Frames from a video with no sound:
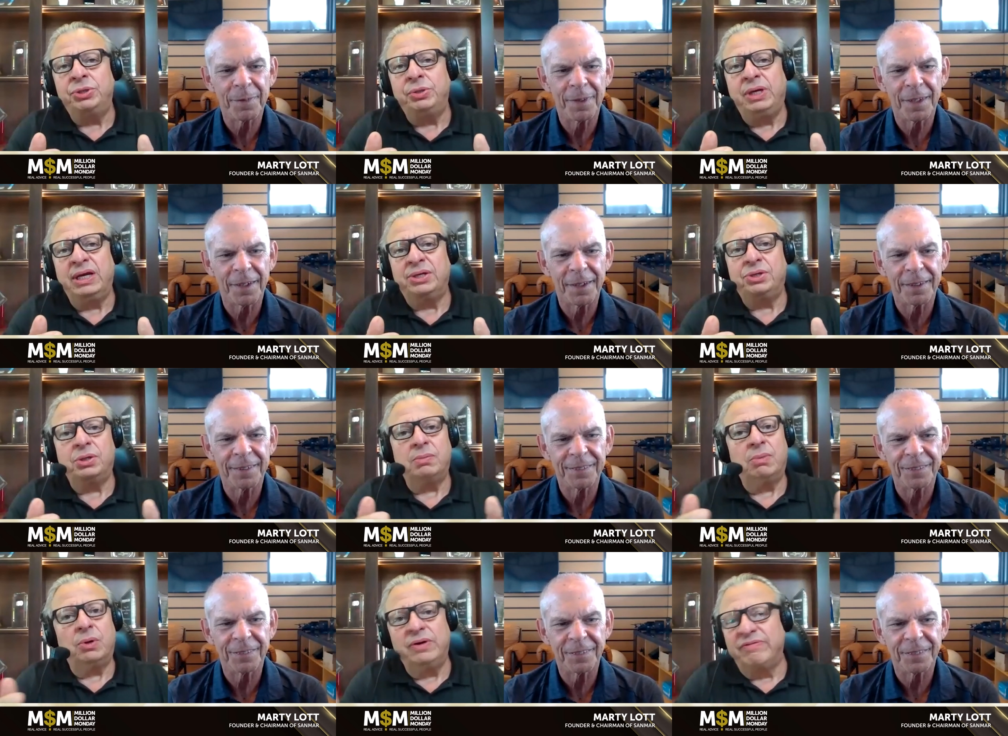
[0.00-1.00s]
Speaker 1: you get your
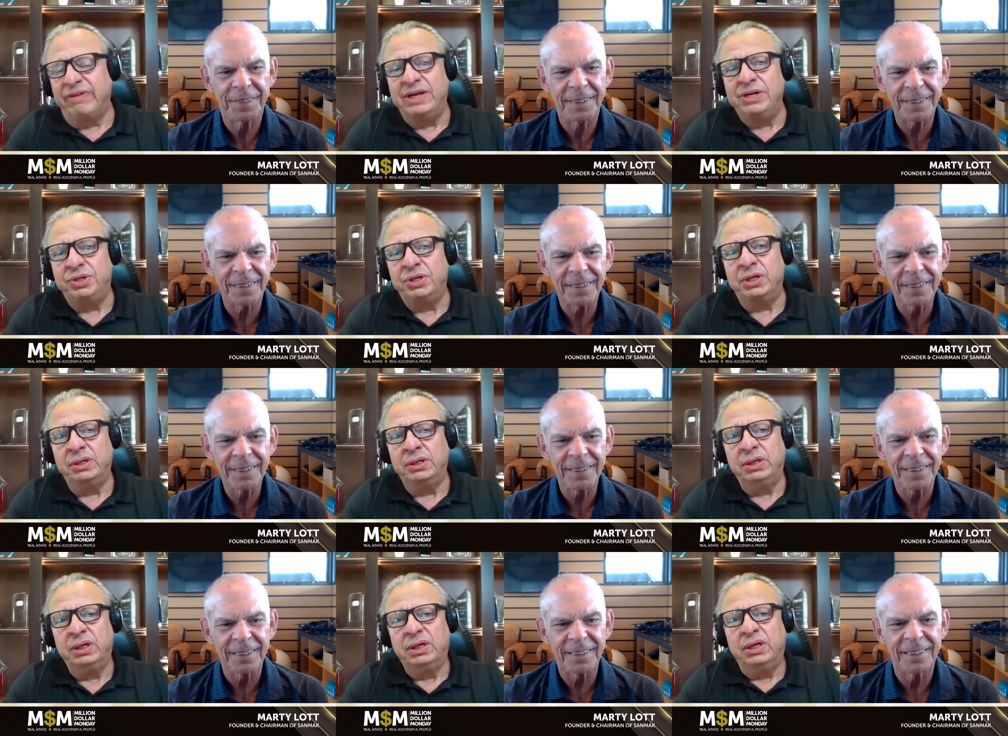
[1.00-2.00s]

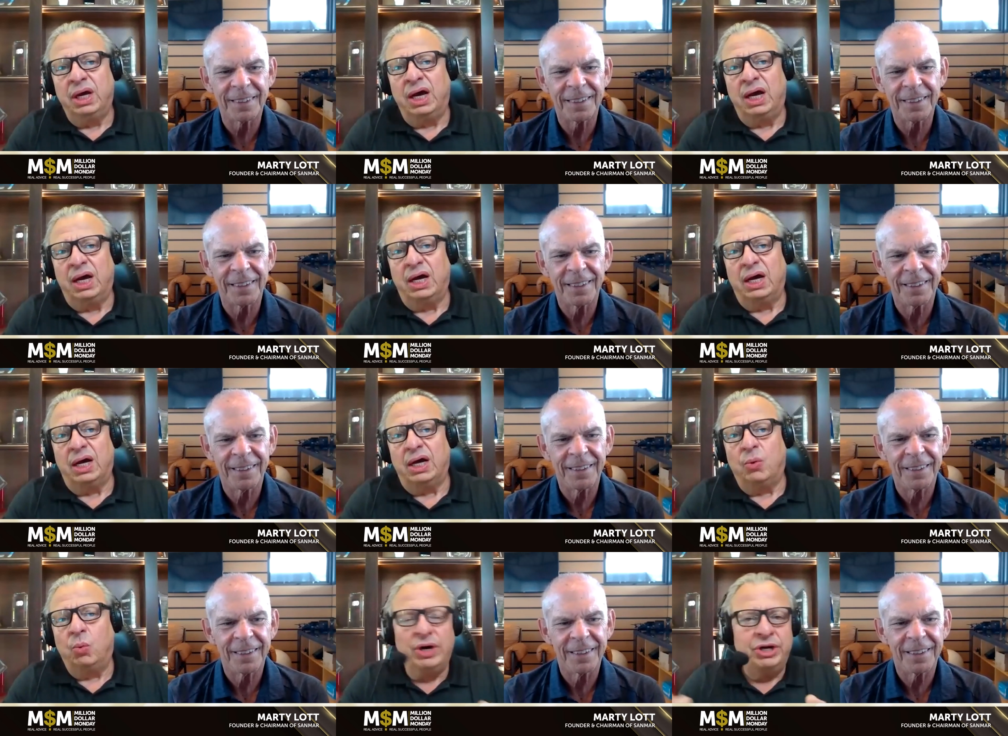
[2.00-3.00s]
motivation? Uh,
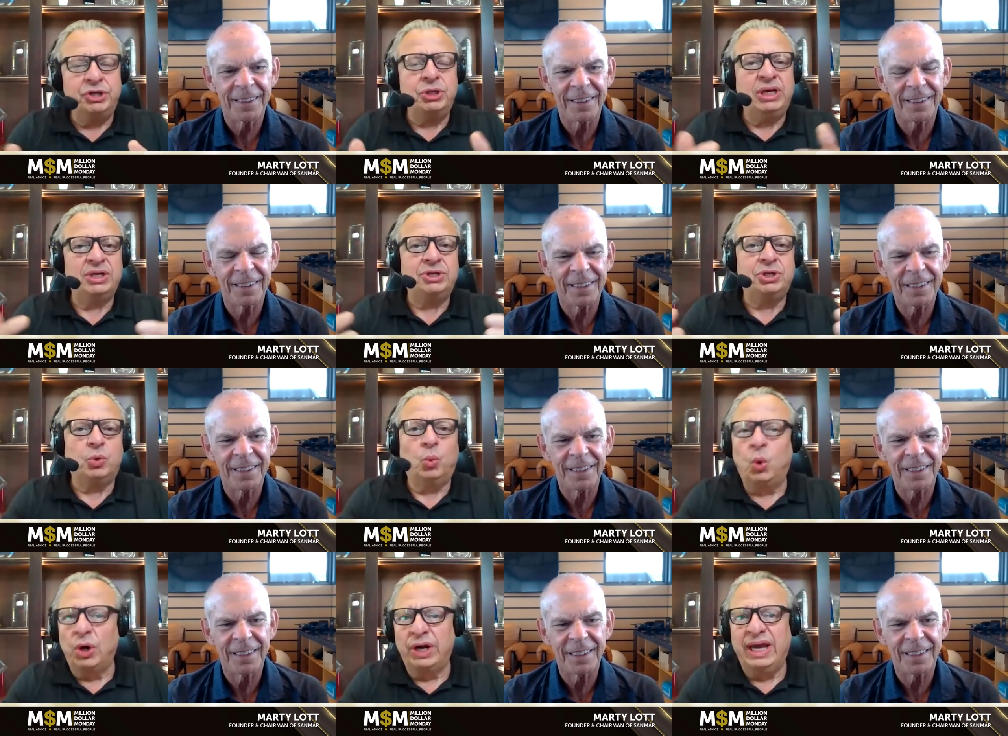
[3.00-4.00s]
where did you get your
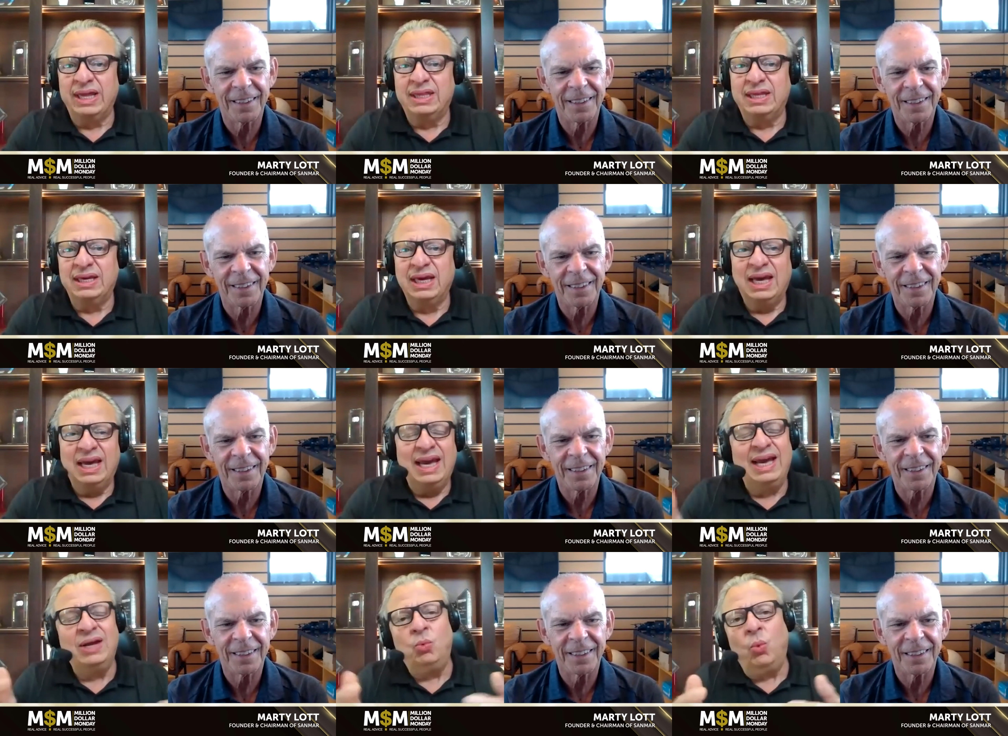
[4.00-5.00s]
work ethic?
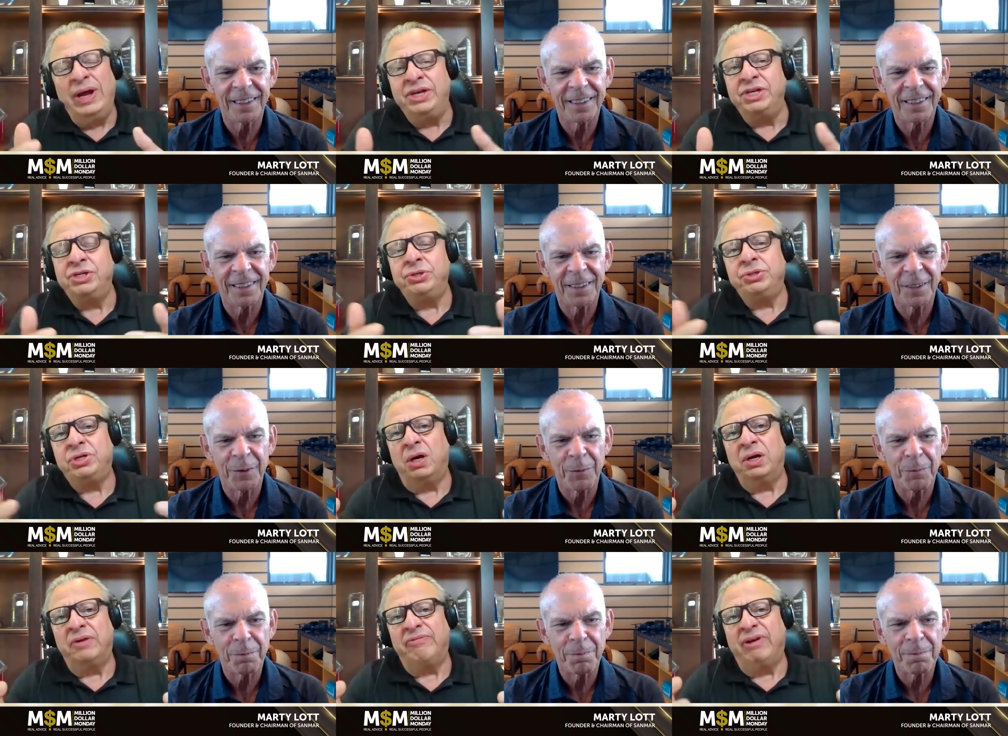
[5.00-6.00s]
And when did you
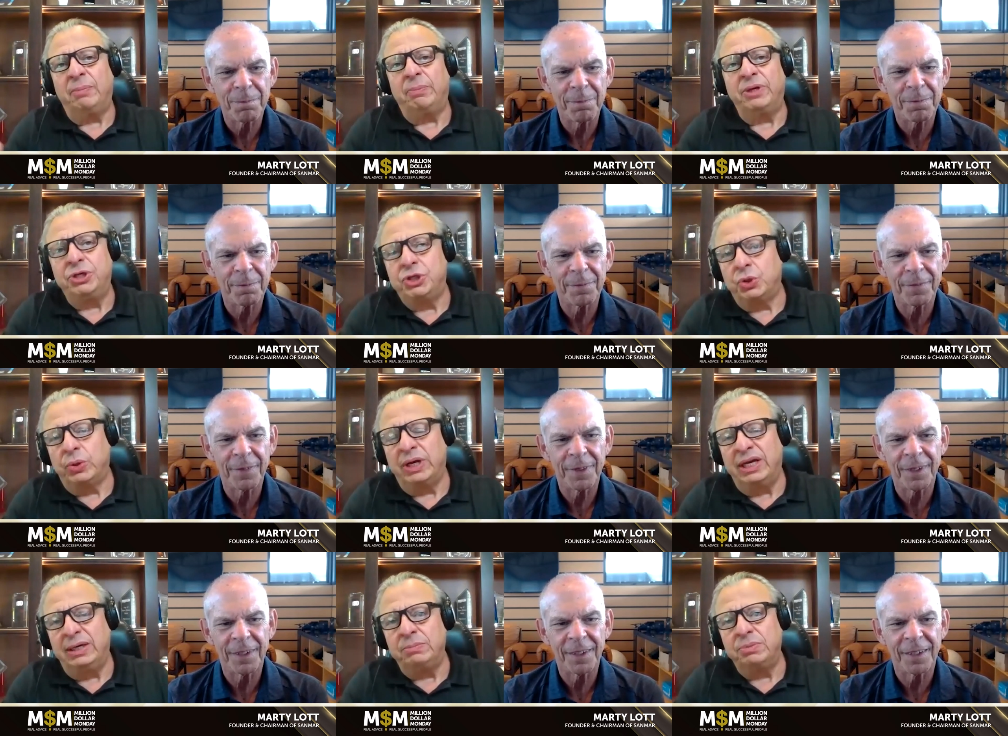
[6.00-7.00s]
start developing
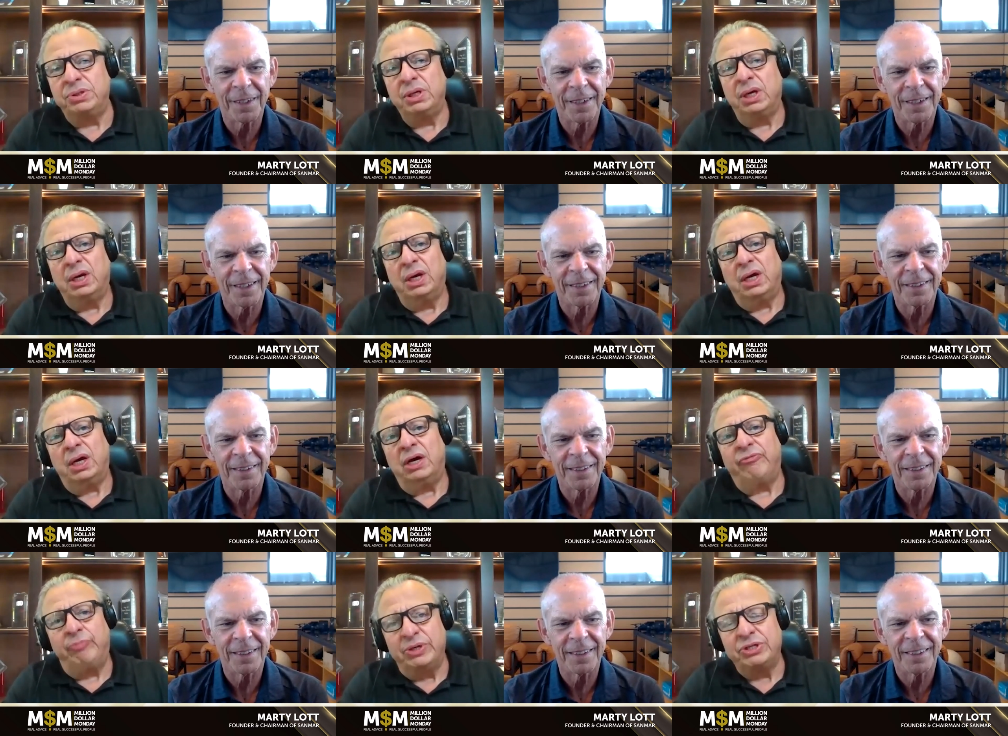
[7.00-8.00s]
dreams
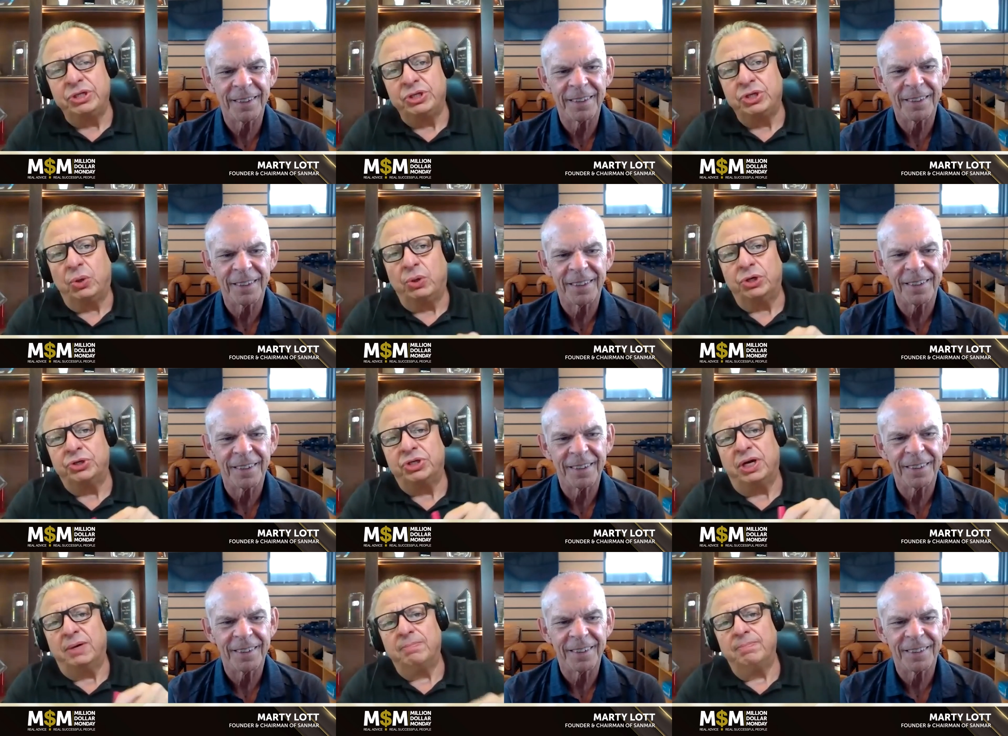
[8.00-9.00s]
of business
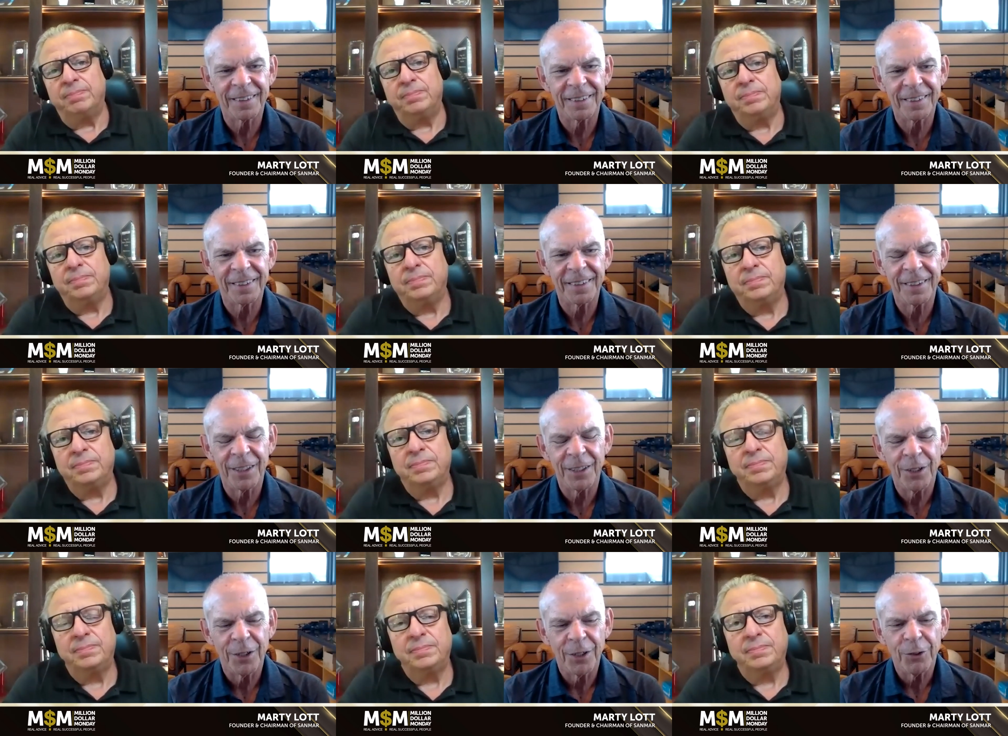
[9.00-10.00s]
ownership?
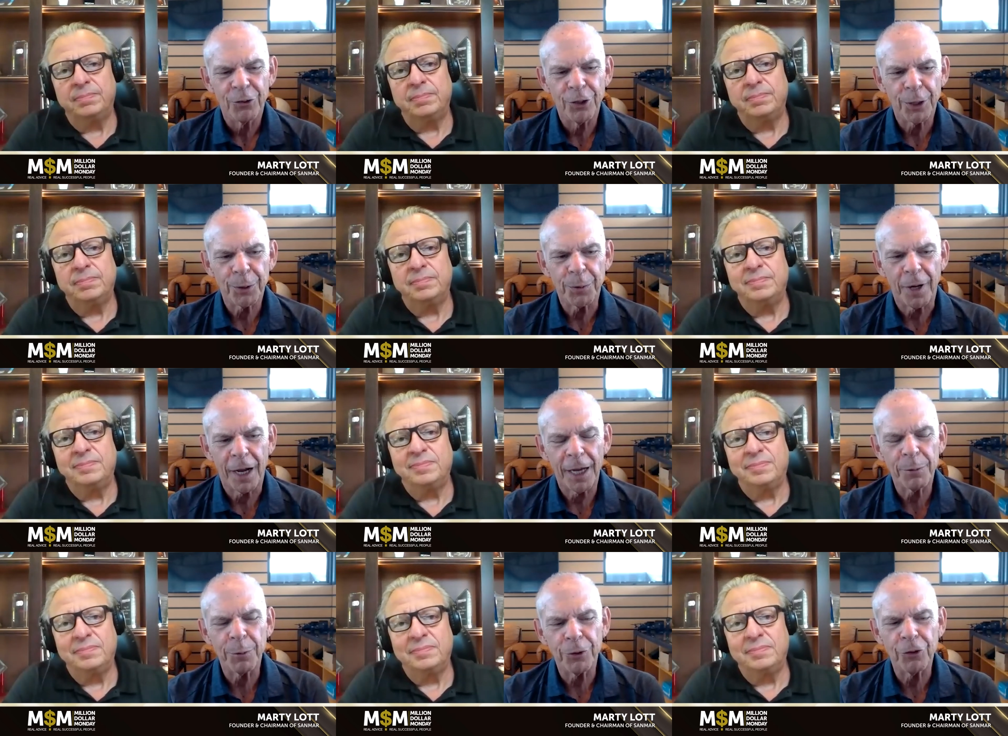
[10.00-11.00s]
Speaker 2: So I
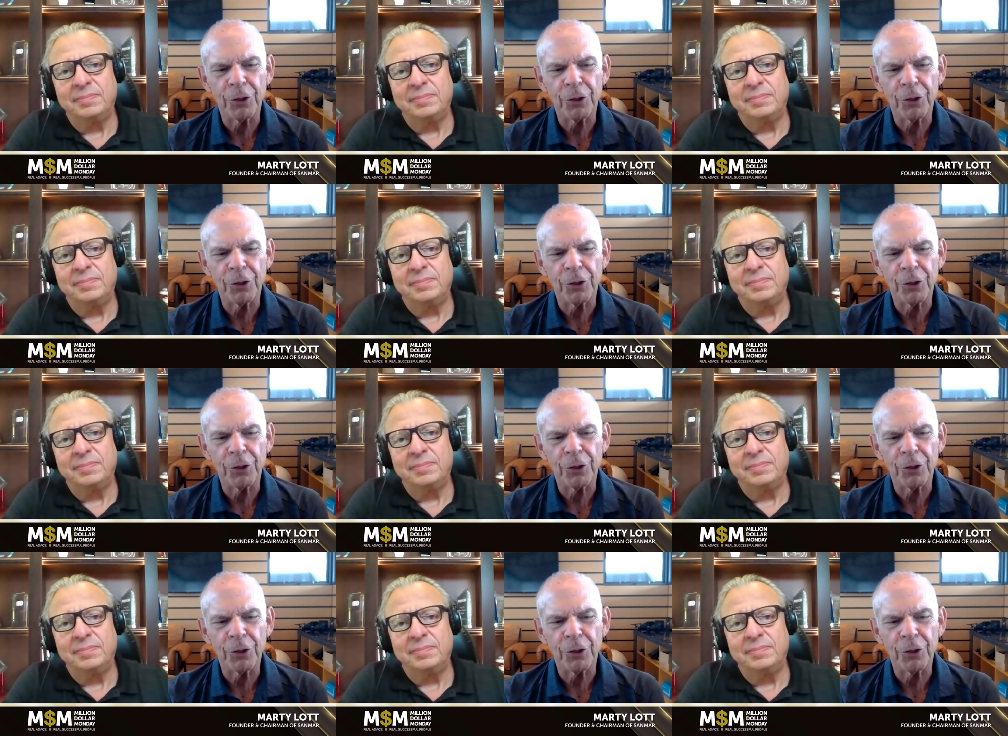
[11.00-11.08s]
was